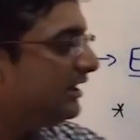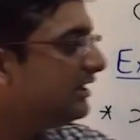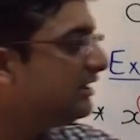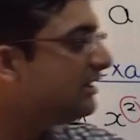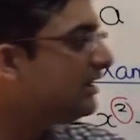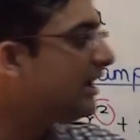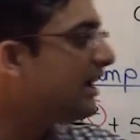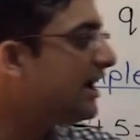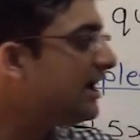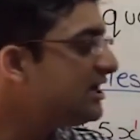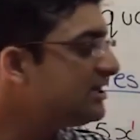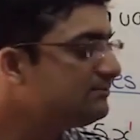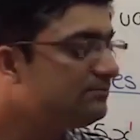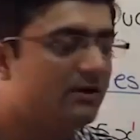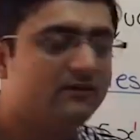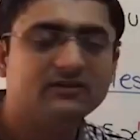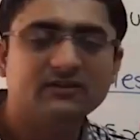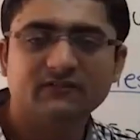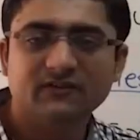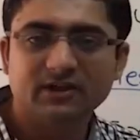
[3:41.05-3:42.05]
Here, highest
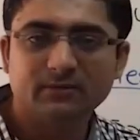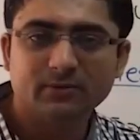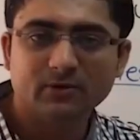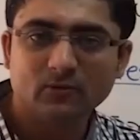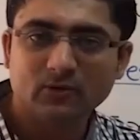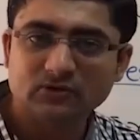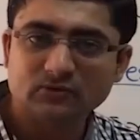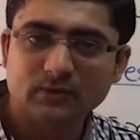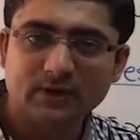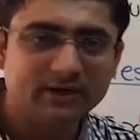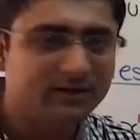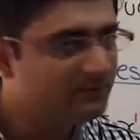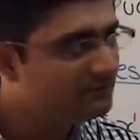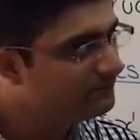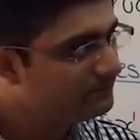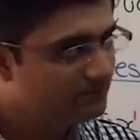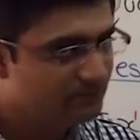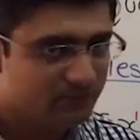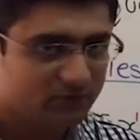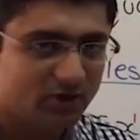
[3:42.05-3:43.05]
power of the variable was 1,
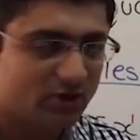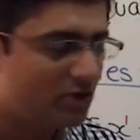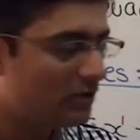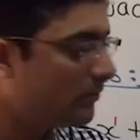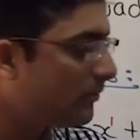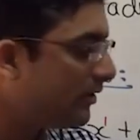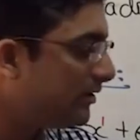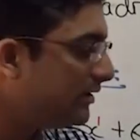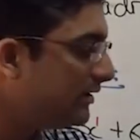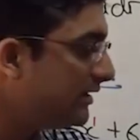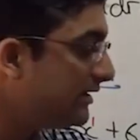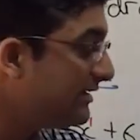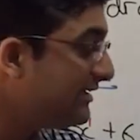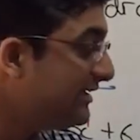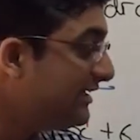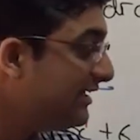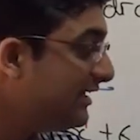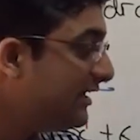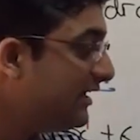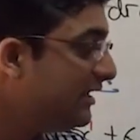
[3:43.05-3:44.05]
not a
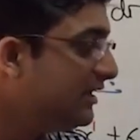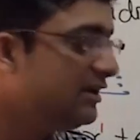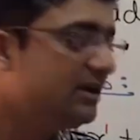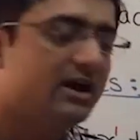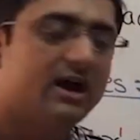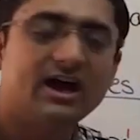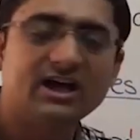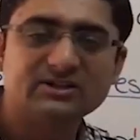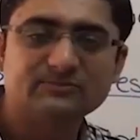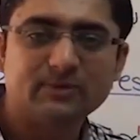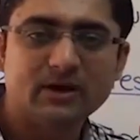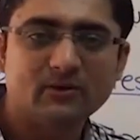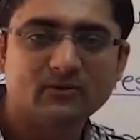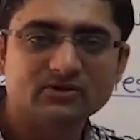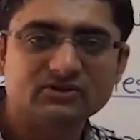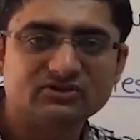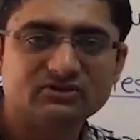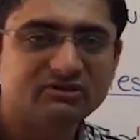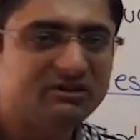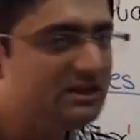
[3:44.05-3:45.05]
quadratic. Here, highest
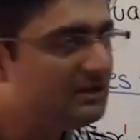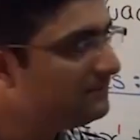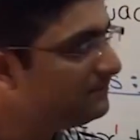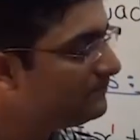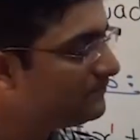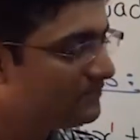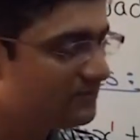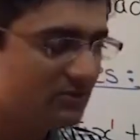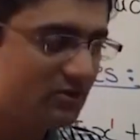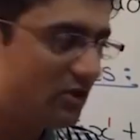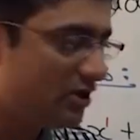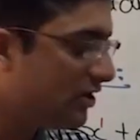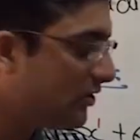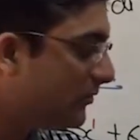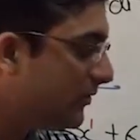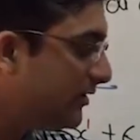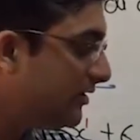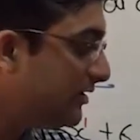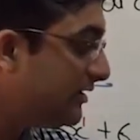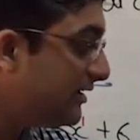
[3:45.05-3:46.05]
power was 3, not
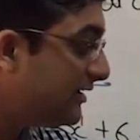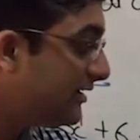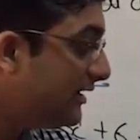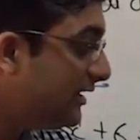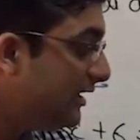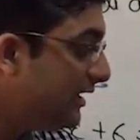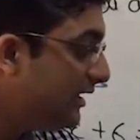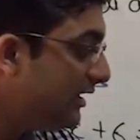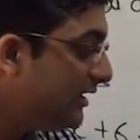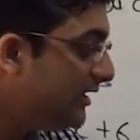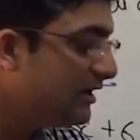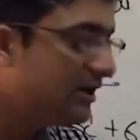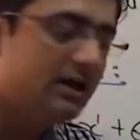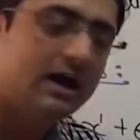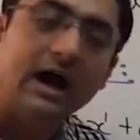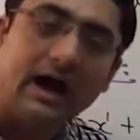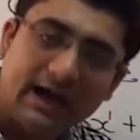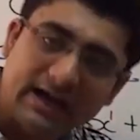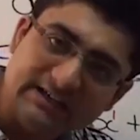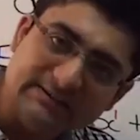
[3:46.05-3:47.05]
a quadratic. Here,
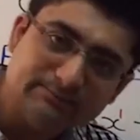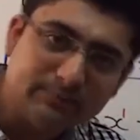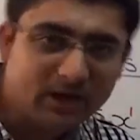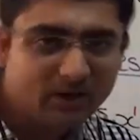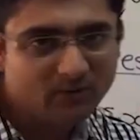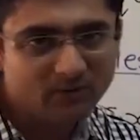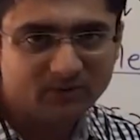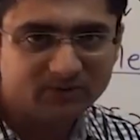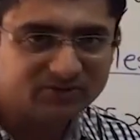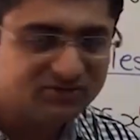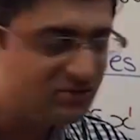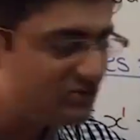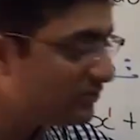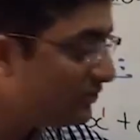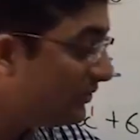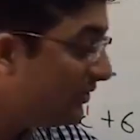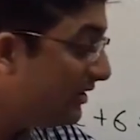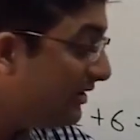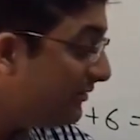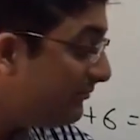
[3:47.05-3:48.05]
highest power was
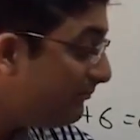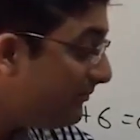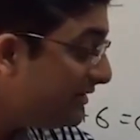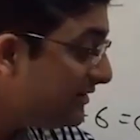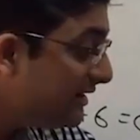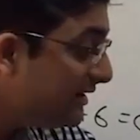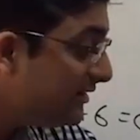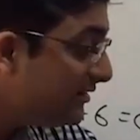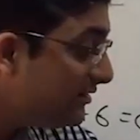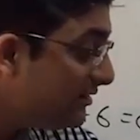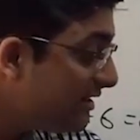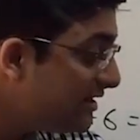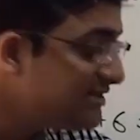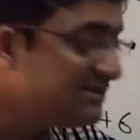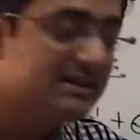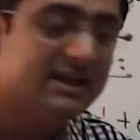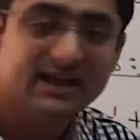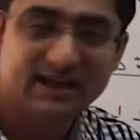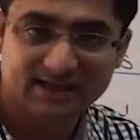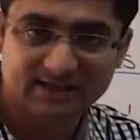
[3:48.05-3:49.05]
2, but then
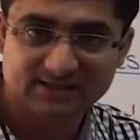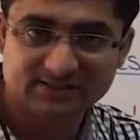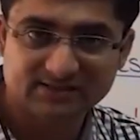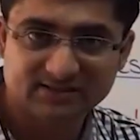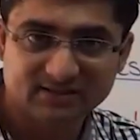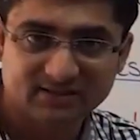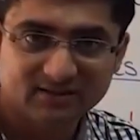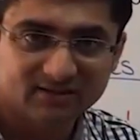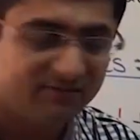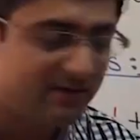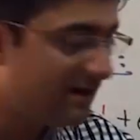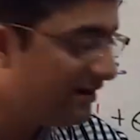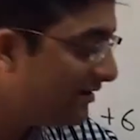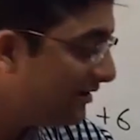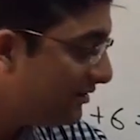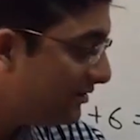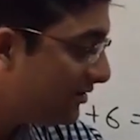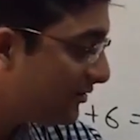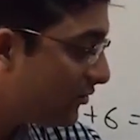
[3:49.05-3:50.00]
this x, right?